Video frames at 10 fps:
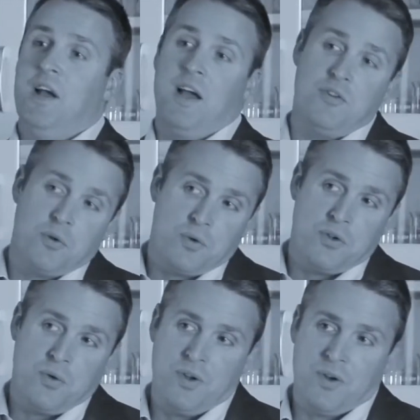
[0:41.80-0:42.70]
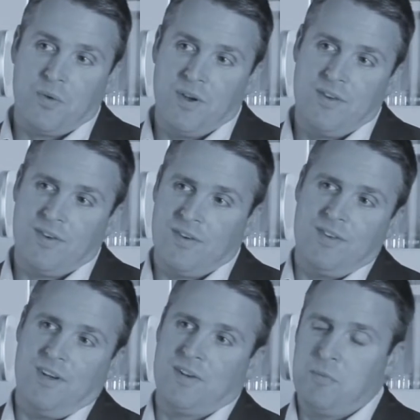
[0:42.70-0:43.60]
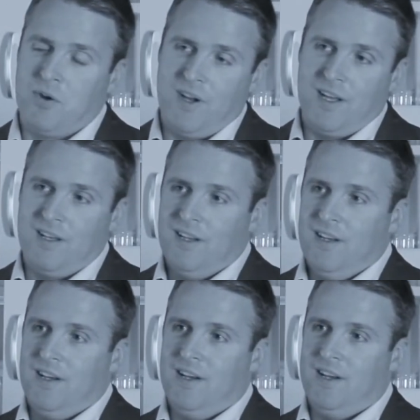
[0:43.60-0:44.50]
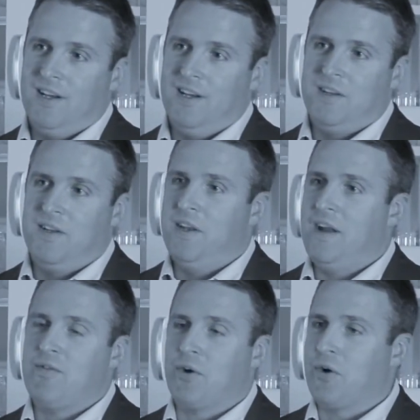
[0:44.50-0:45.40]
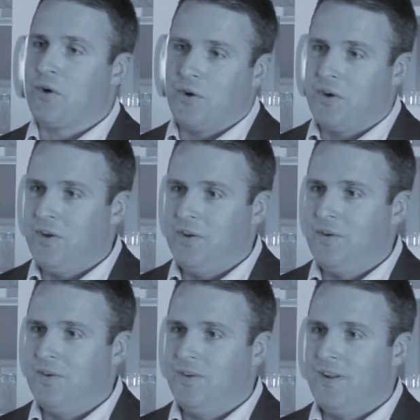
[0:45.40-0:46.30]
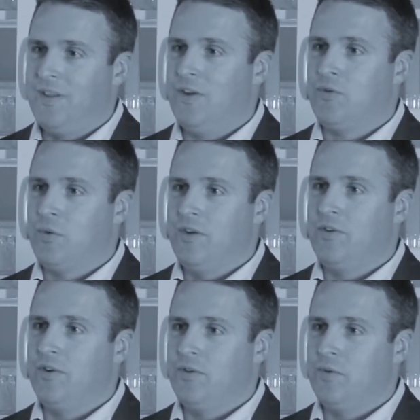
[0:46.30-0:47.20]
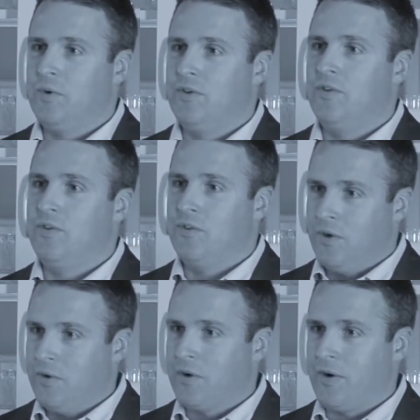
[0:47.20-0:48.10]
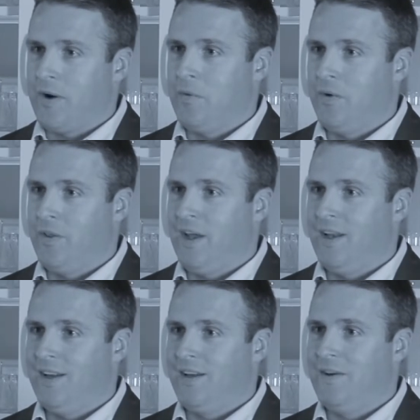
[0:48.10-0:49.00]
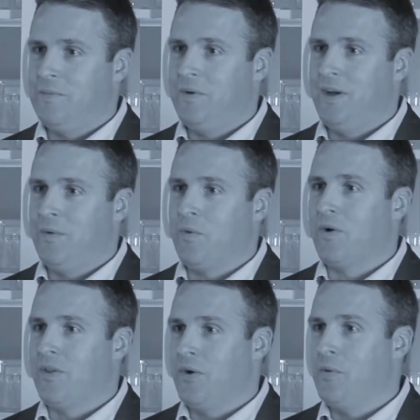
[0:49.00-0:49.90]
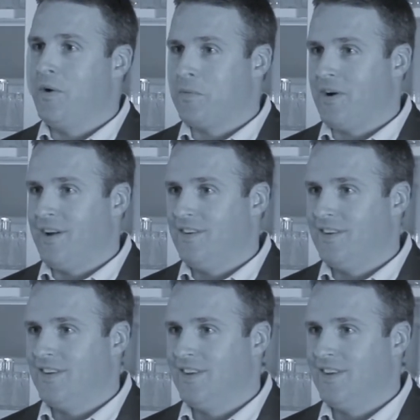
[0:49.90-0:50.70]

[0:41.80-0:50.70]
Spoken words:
As you were doing your research, Dr. Murad, did it ever occur to you that this research was so incredible that it could be awarded the Nobel Prize?